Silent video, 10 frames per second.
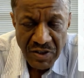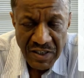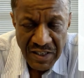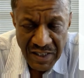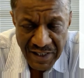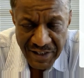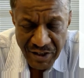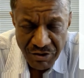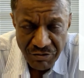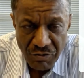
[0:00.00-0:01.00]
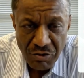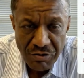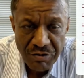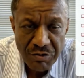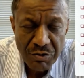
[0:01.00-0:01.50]
the clients
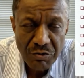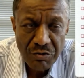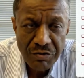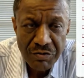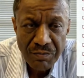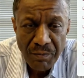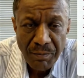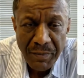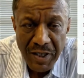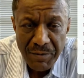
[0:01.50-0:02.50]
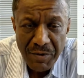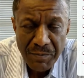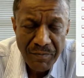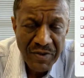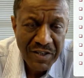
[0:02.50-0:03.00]
wants to use
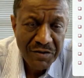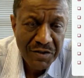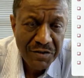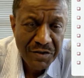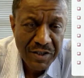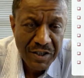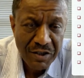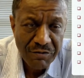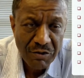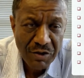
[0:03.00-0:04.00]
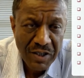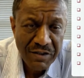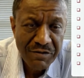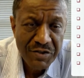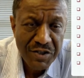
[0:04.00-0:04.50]
minimum excess air for
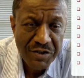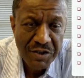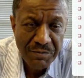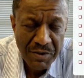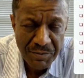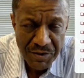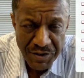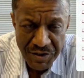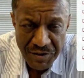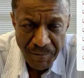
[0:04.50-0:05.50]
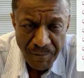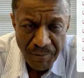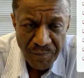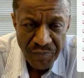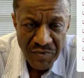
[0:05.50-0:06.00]
efficiency purposes
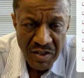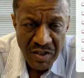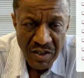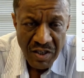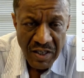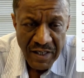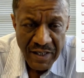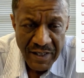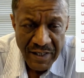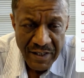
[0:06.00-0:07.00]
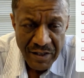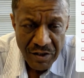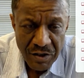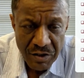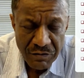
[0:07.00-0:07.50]
and
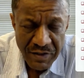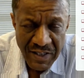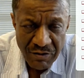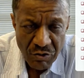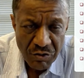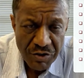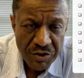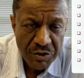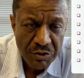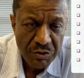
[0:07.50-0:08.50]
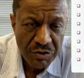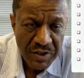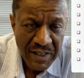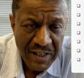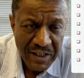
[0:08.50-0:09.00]
uh, we have to ensure
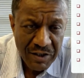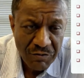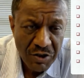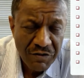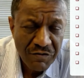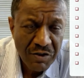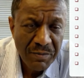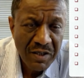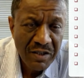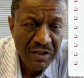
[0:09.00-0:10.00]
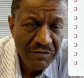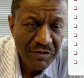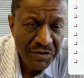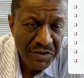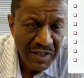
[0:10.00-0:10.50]
that whatever burner
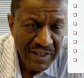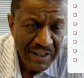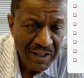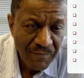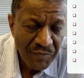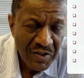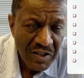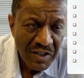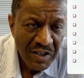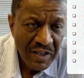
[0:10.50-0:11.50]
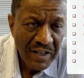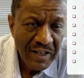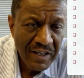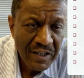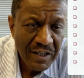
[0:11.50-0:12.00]
we select
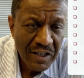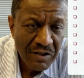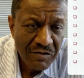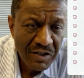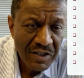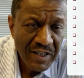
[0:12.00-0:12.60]
can deliver